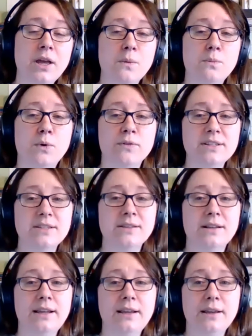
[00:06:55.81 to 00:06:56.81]
More
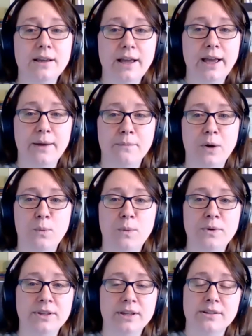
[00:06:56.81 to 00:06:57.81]
recently, a
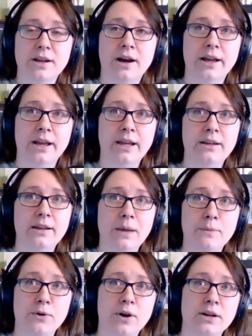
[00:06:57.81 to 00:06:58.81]
woman that I
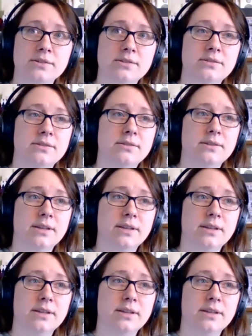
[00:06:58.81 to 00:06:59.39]
came across